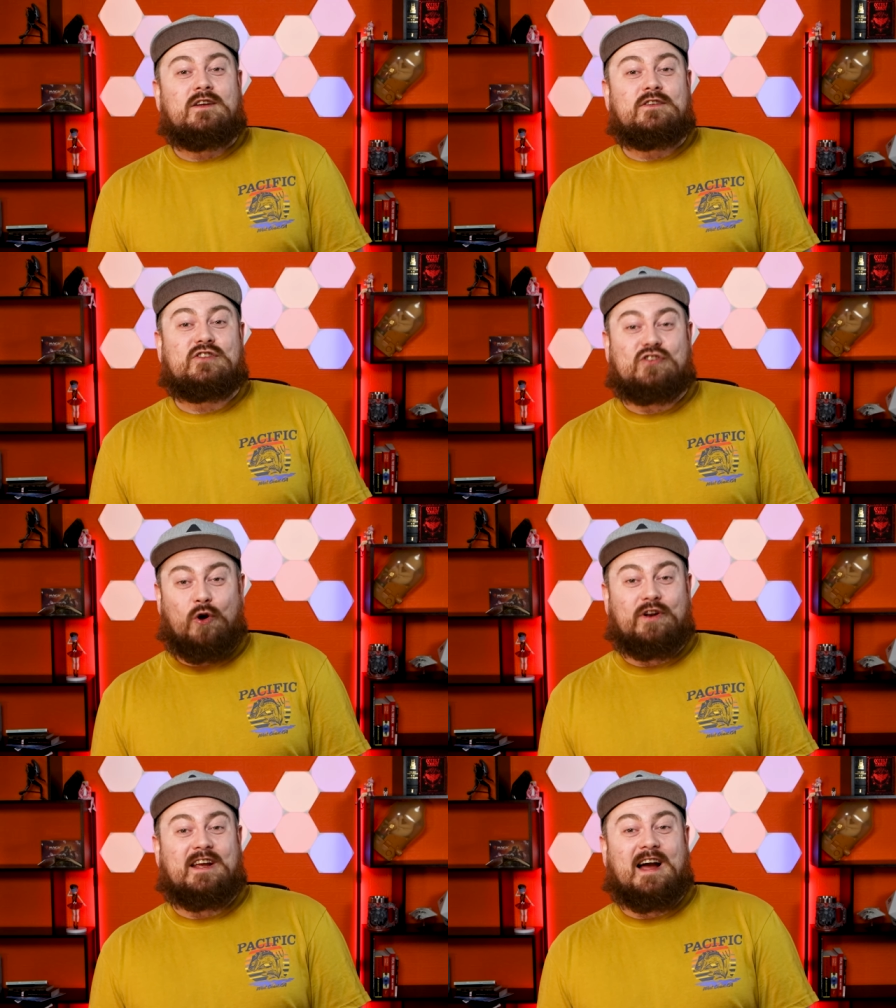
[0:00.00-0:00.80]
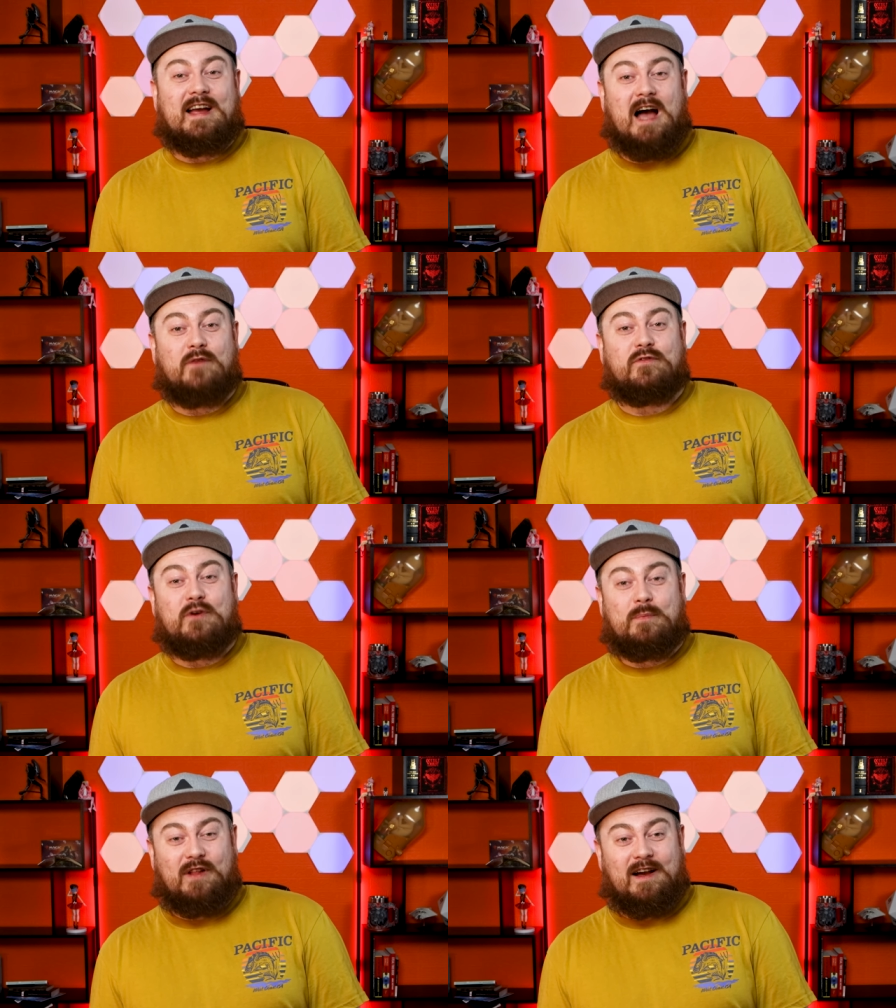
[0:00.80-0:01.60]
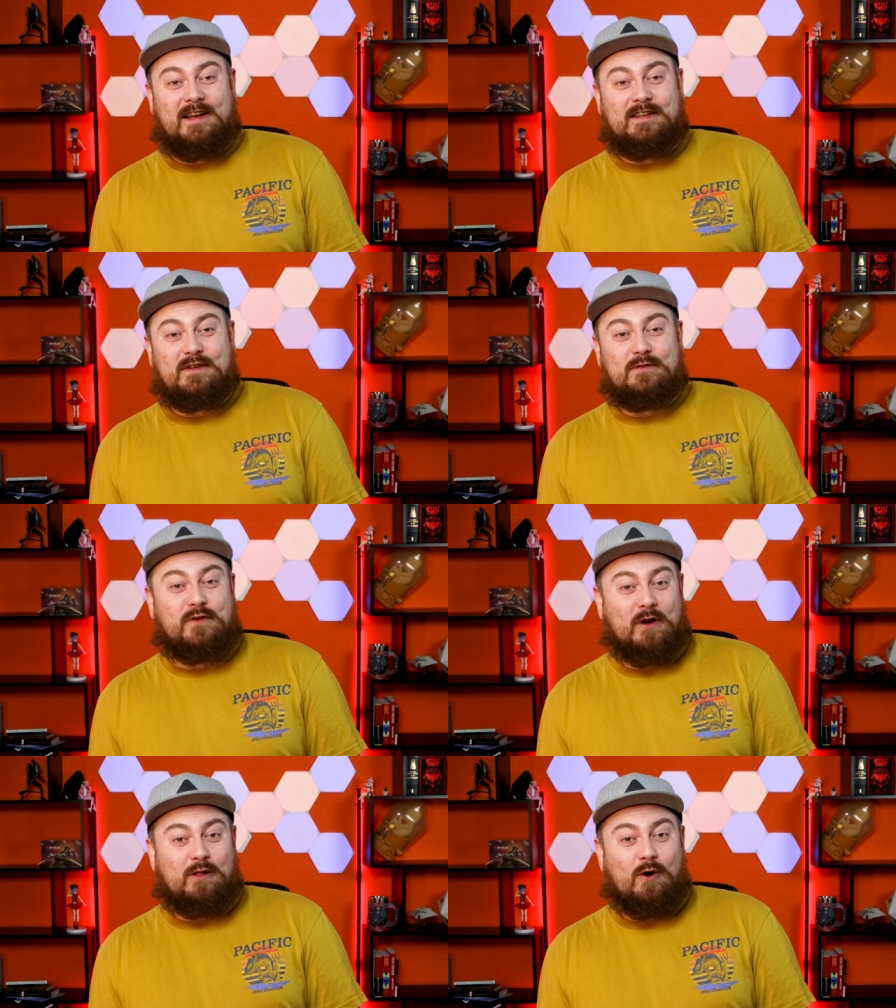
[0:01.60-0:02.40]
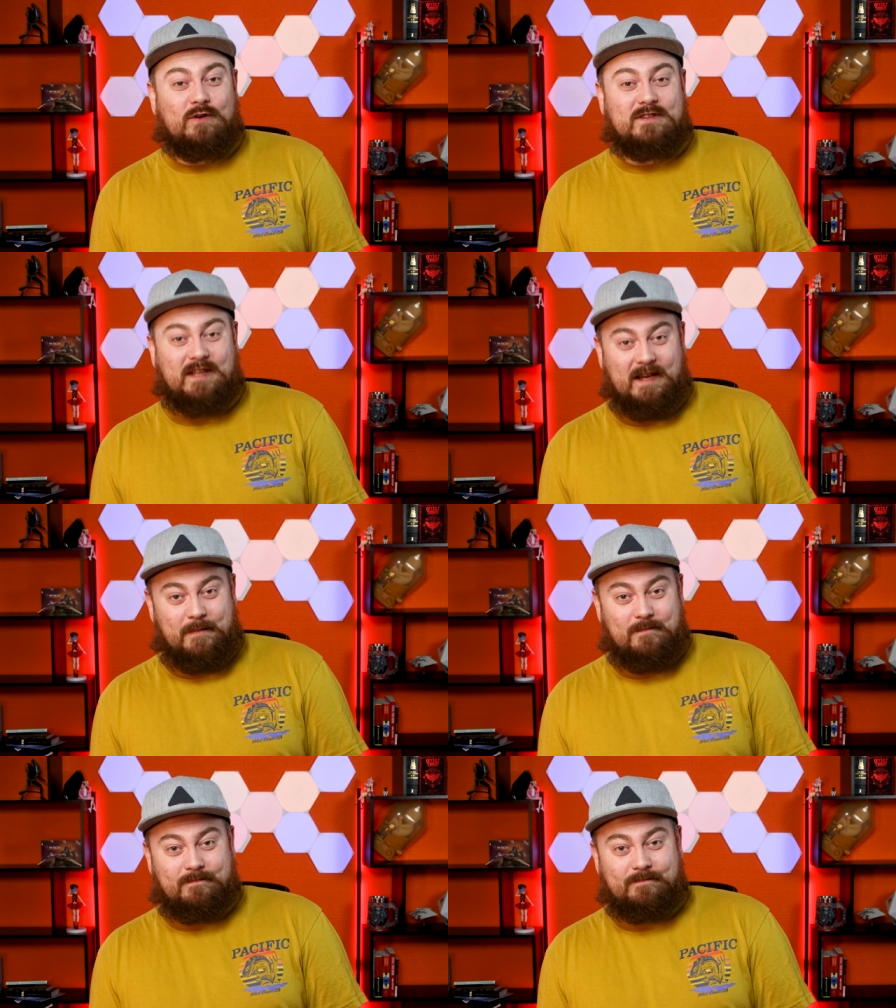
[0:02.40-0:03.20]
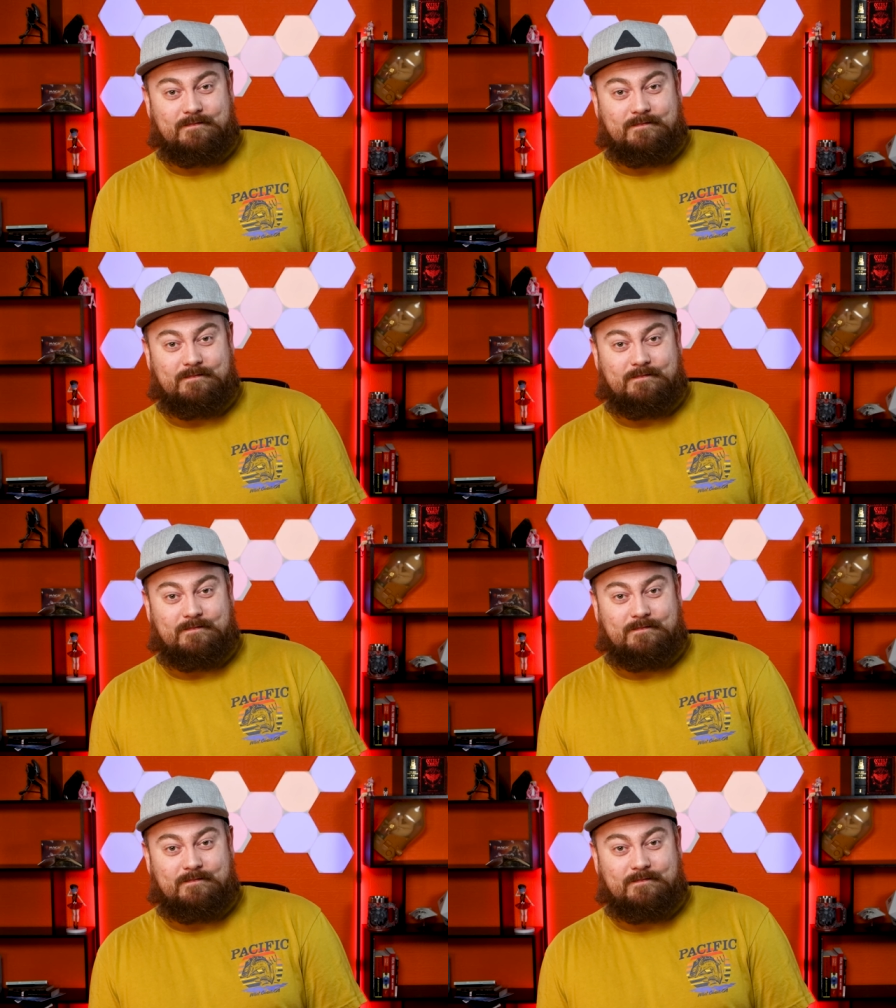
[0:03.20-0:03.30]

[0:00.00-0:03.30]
Sorry I haven't replied for a long time.